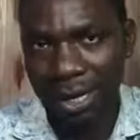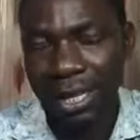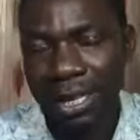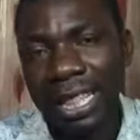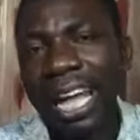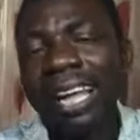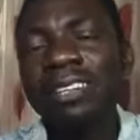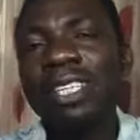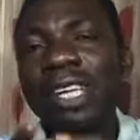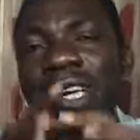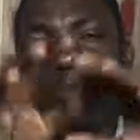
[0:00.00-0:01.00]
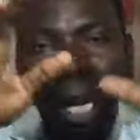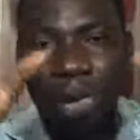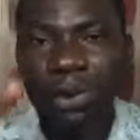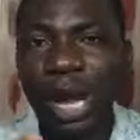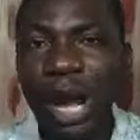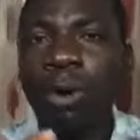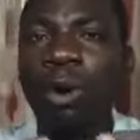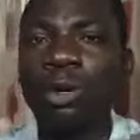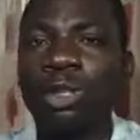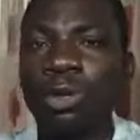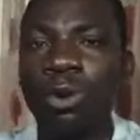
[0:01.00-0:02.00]
Then the way you now
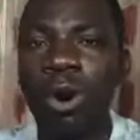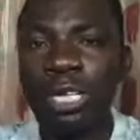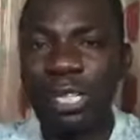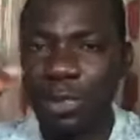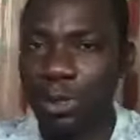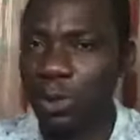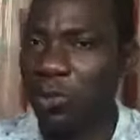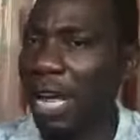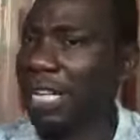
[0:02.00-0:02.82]
control all the source of light